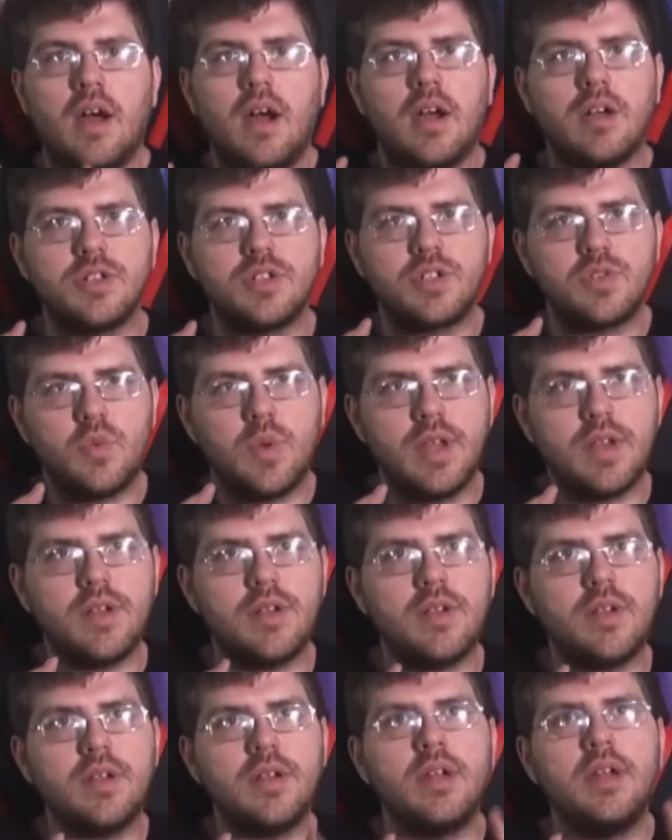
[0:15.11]
our
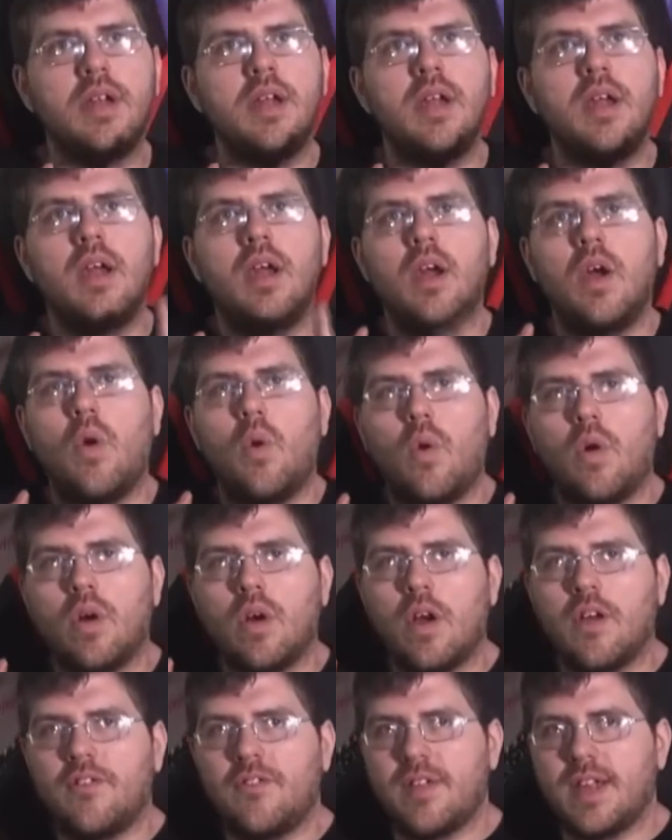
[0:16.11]
Twitter, or
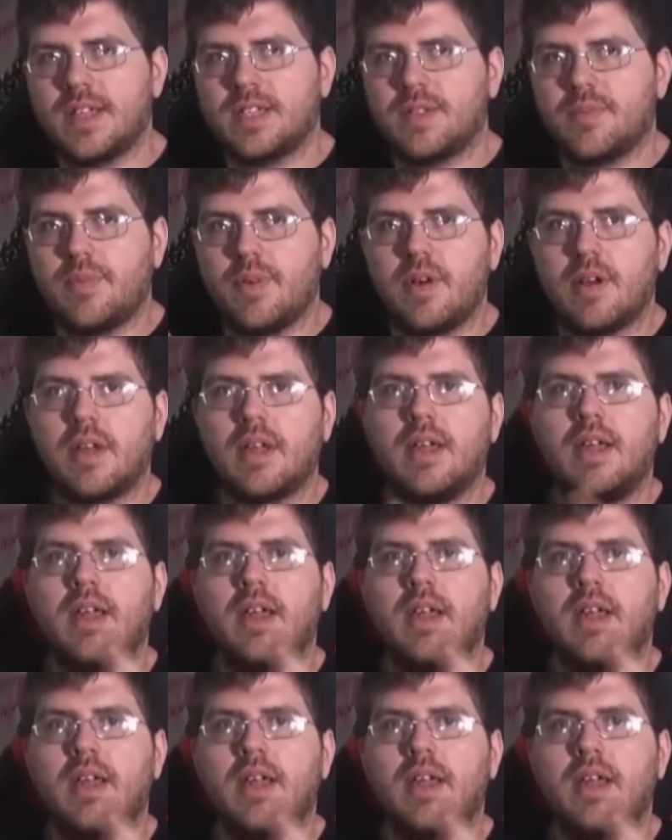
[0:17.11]
our Facebook.